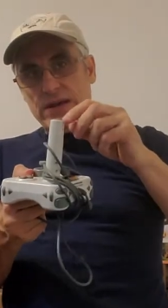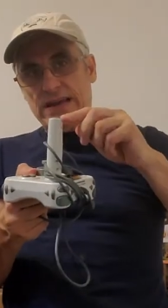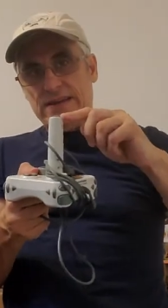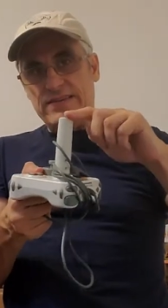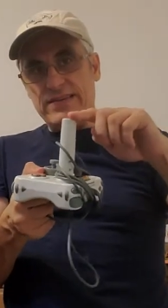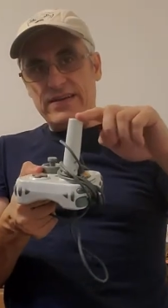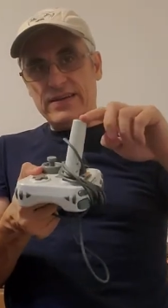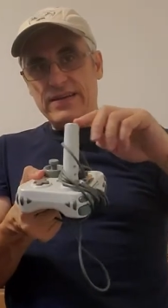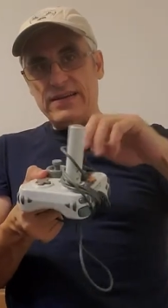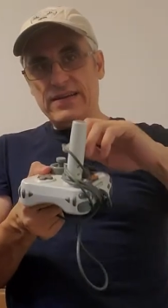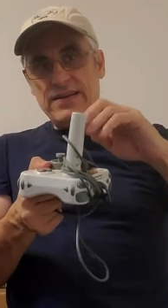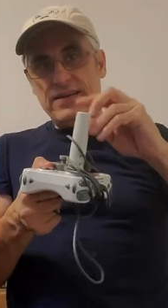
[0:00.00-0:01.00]
easy.
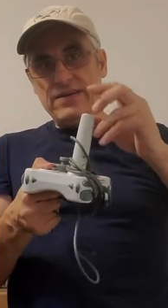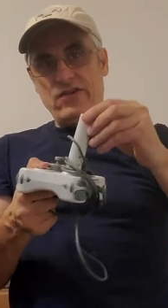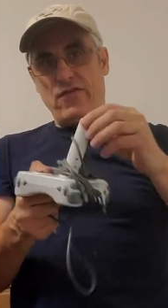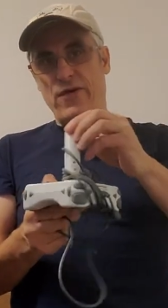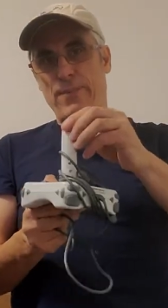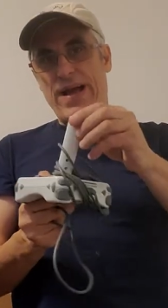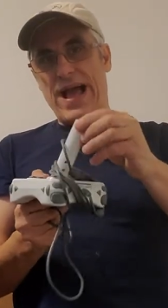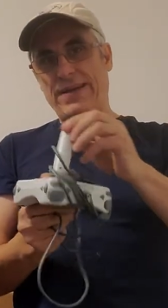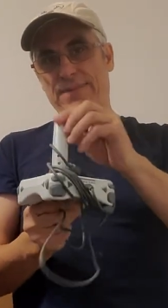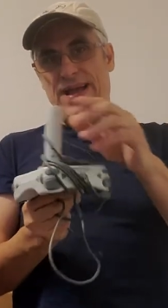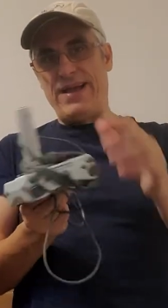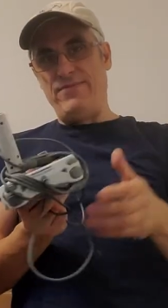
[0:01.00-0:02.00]
So for
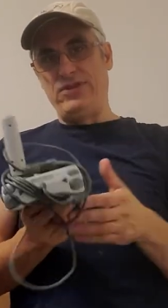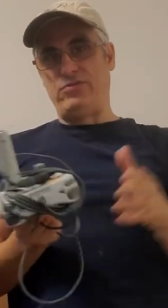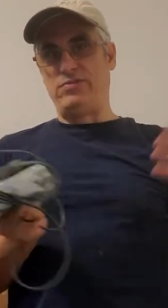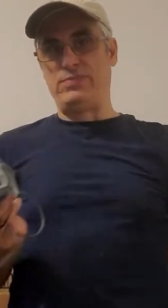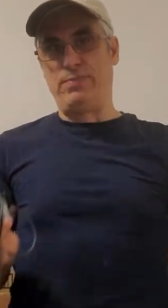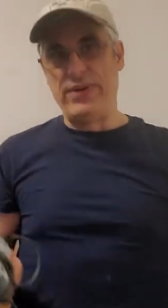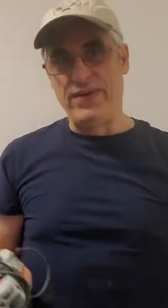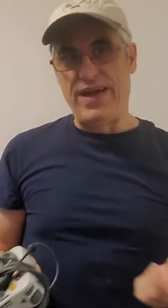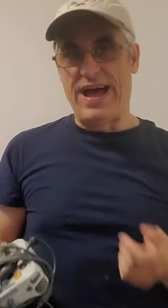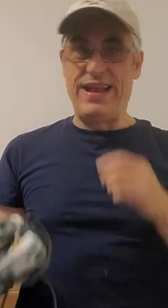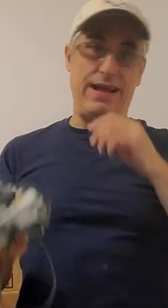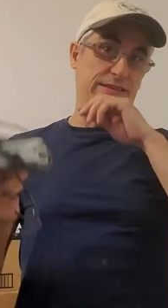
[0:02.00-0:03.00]
Pac-Man, which was billed
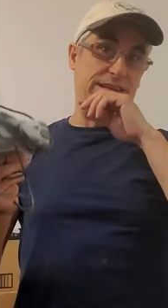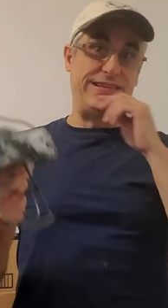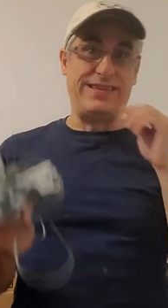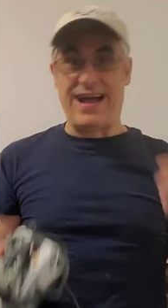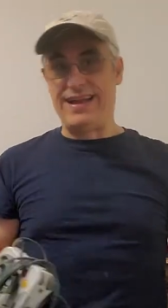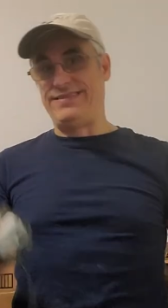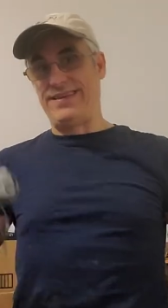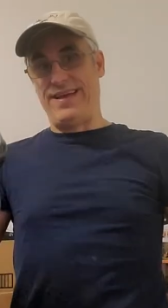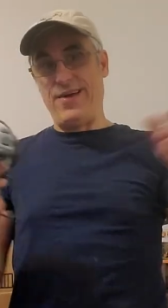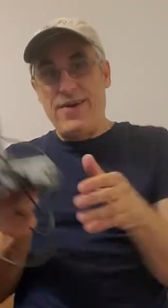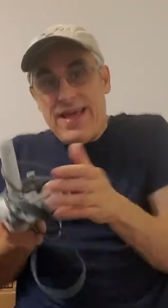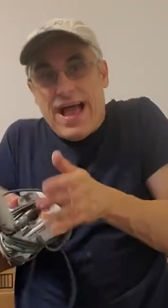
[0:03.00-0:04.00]
out, and I was excited, so like,
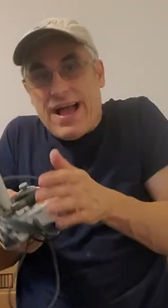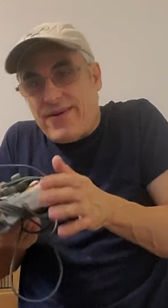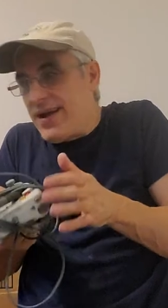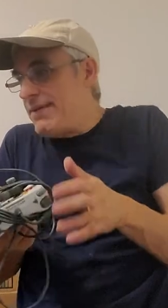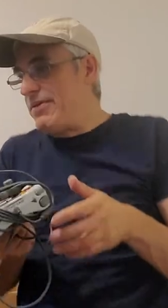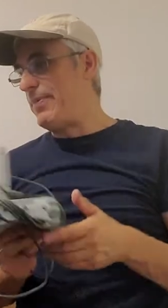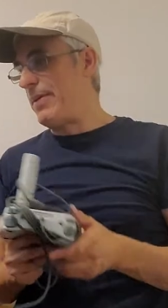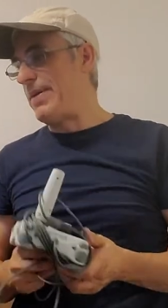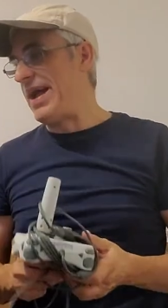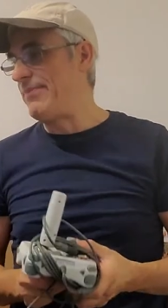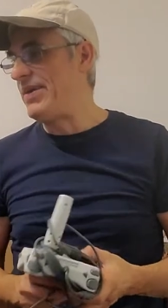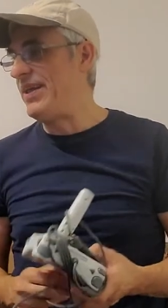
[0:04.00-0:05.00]
oh yeah, great, I'm gonna play
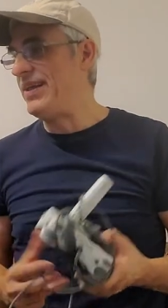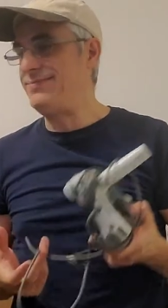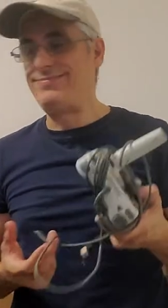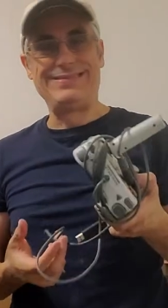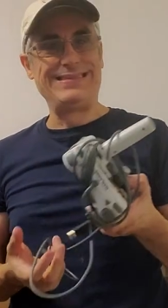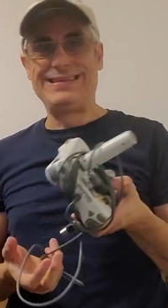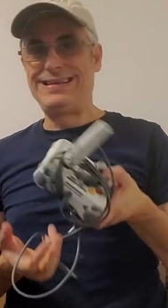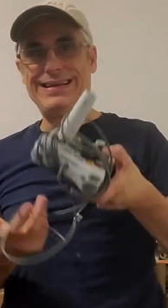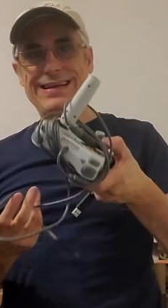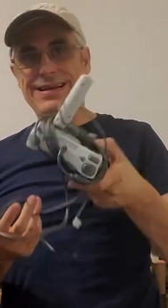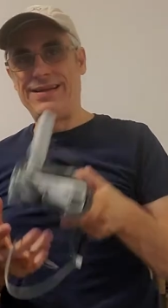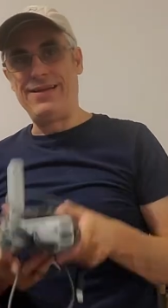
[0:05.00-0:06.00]
Pac-Man.
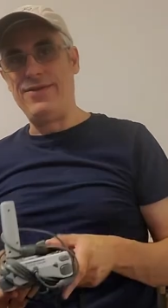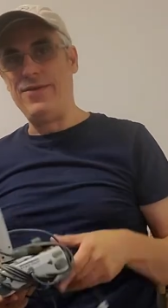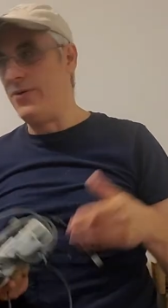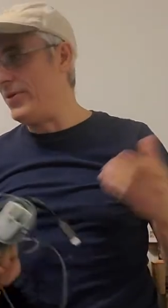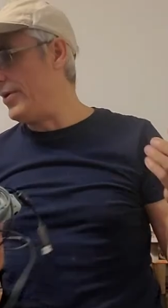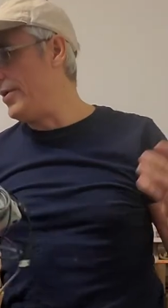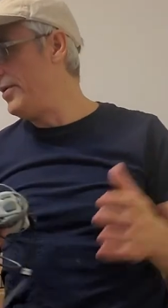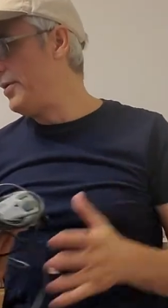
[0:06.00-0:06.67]
No good,